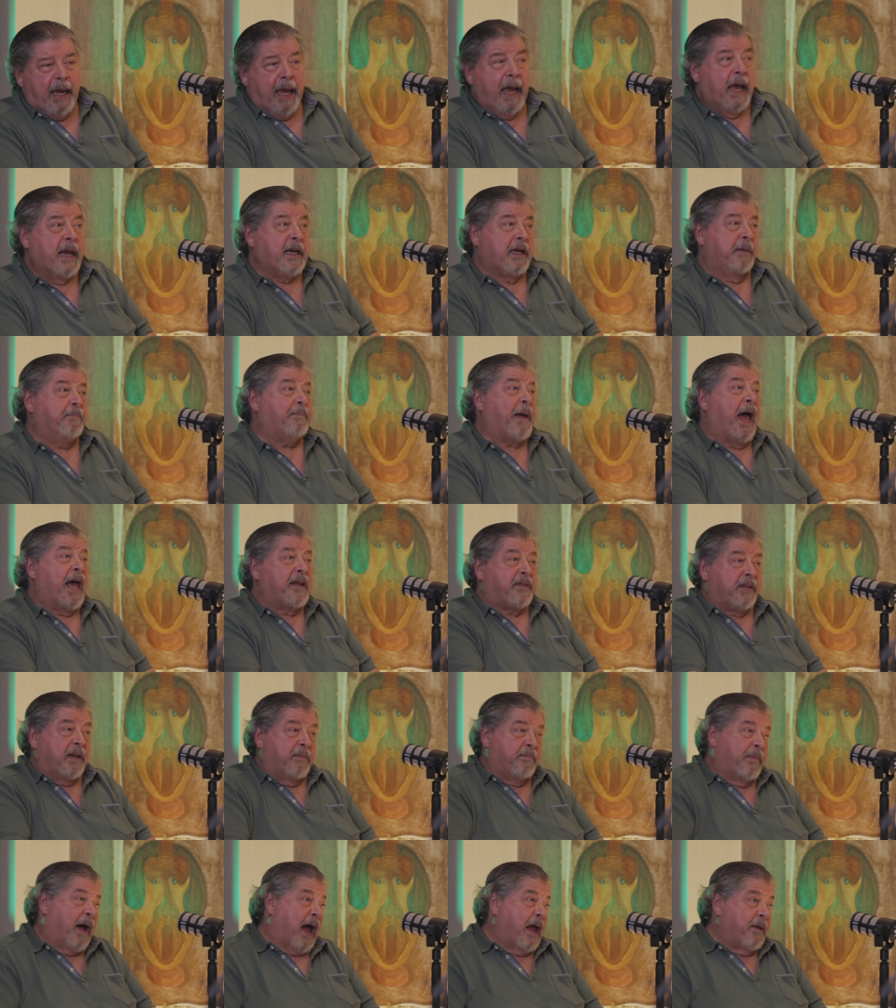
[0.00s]
And he passed it
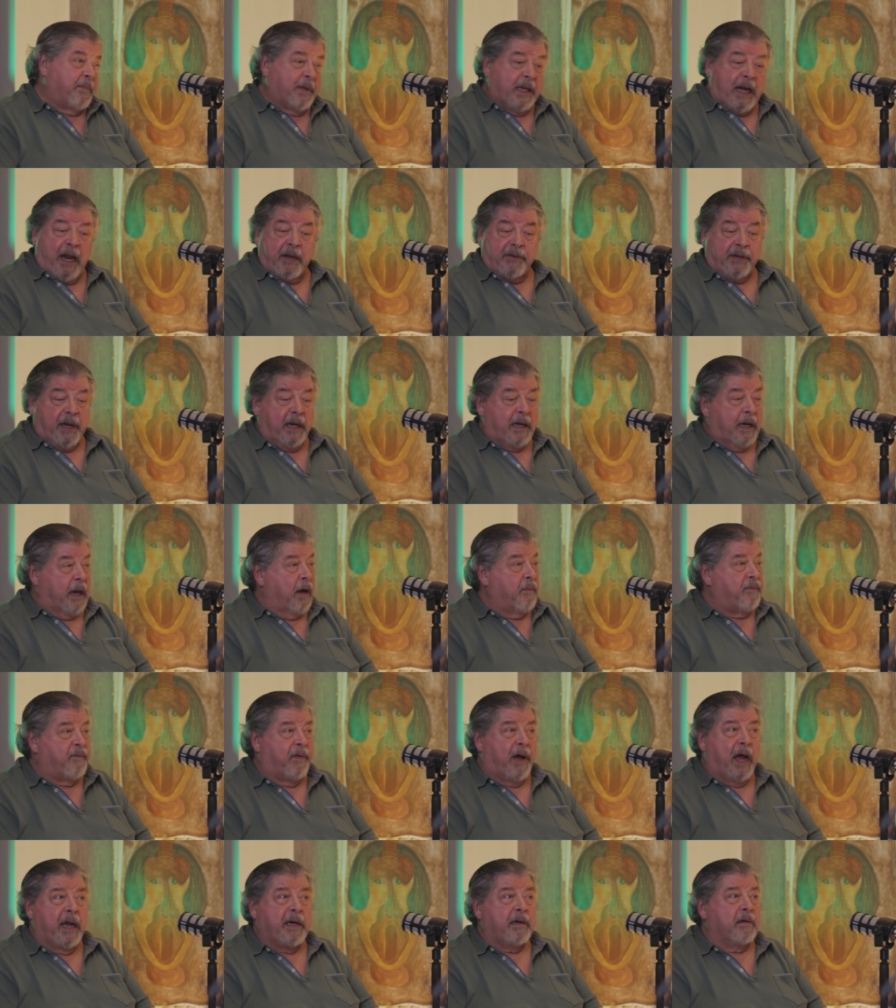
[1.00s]
by me and I said, oh,
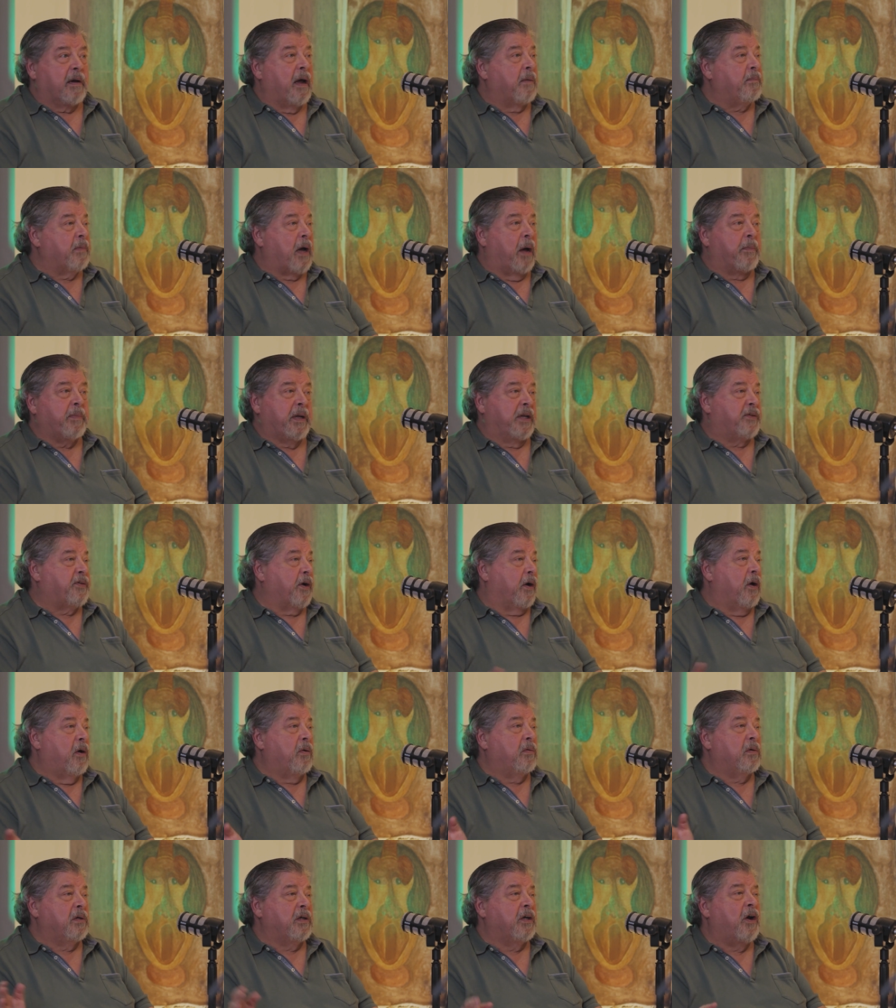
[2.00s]
fine, I'm, I'm good to
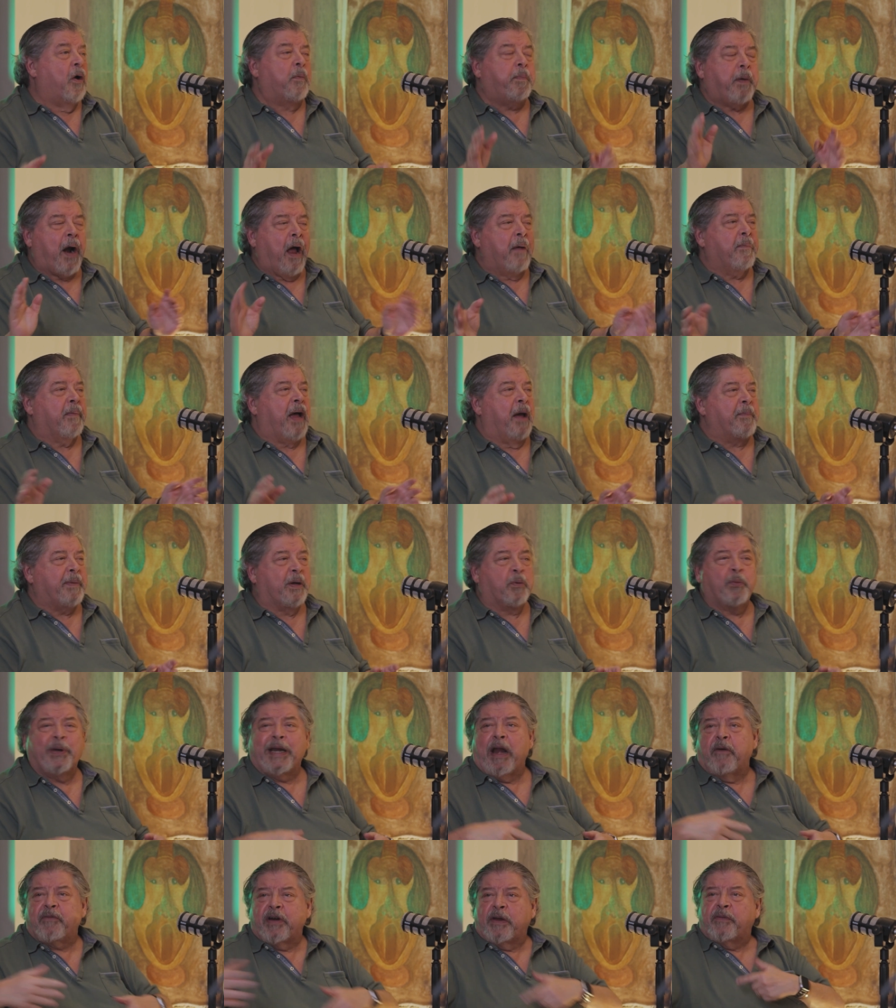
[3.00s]
go. No problem. I mean, we
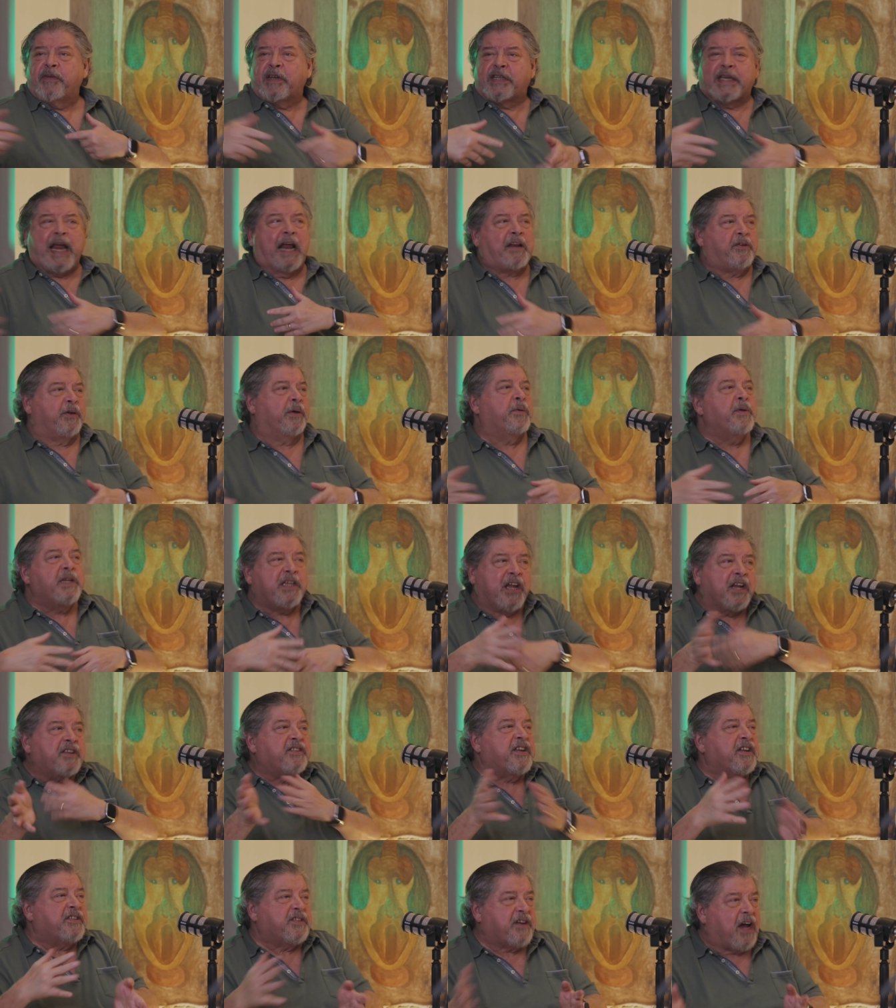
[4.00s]
never even sat there. We just
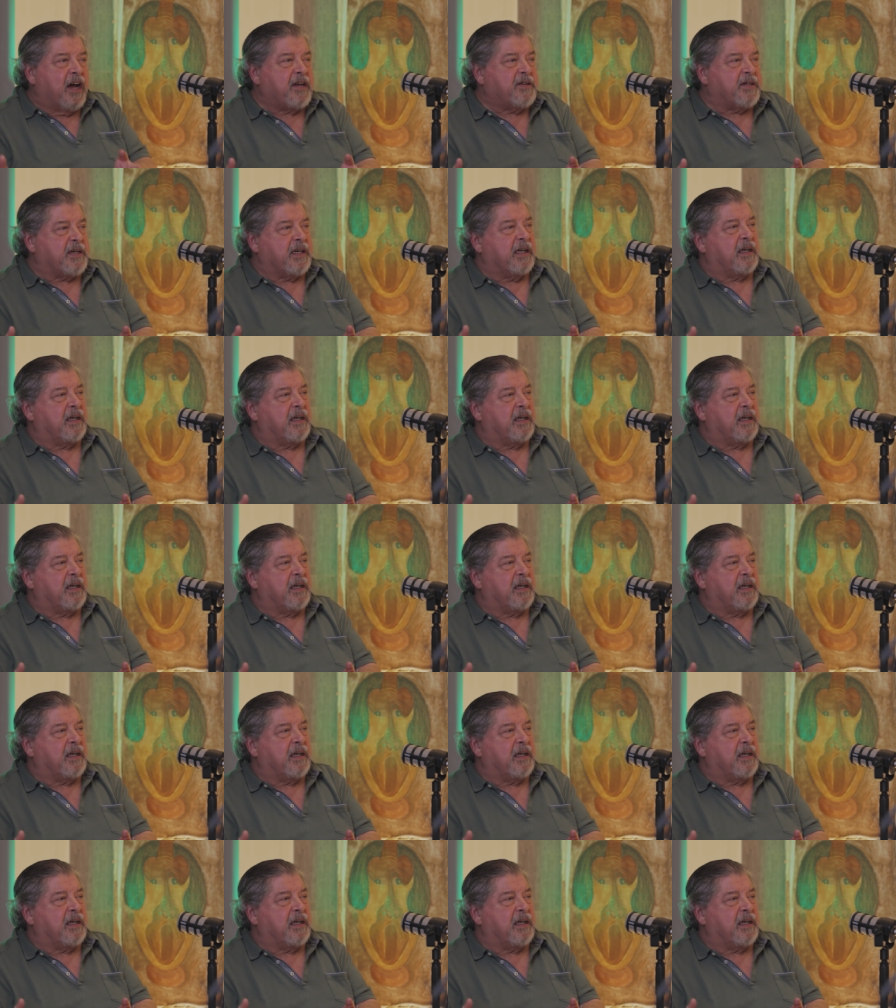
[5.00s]
discussed it.